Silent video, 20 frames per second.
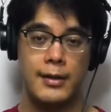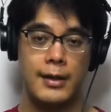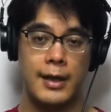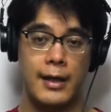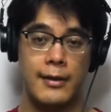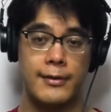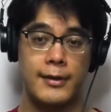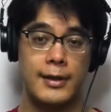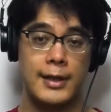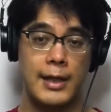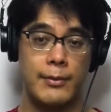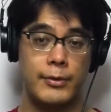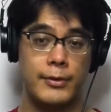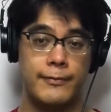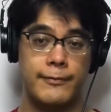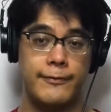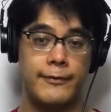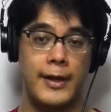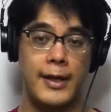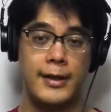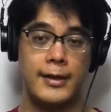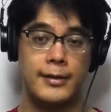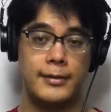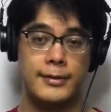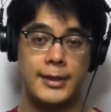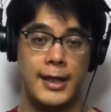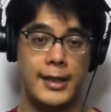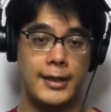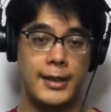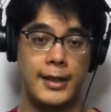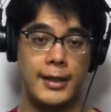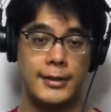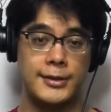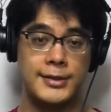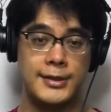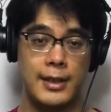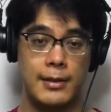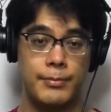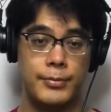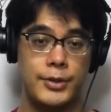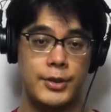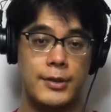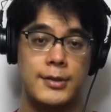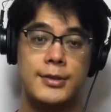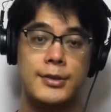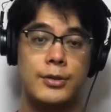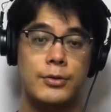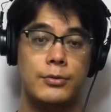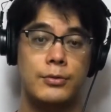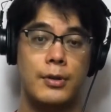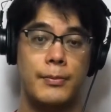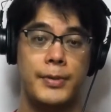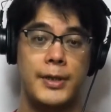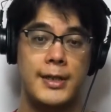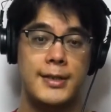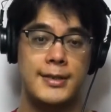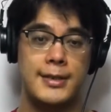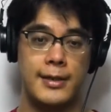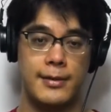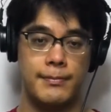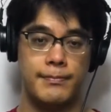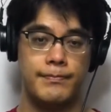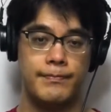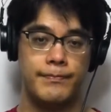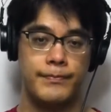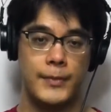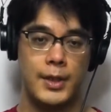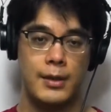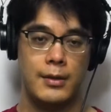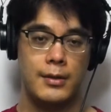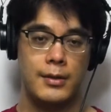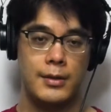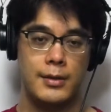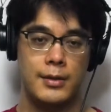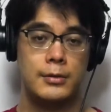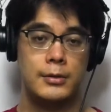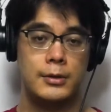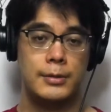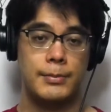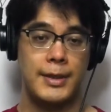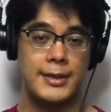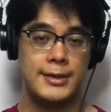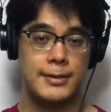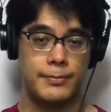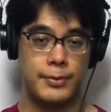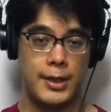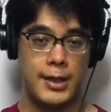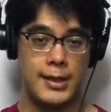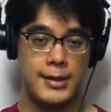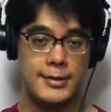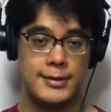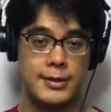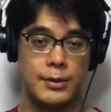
I thought I would fake taking a sip just to appease him.To my surprise,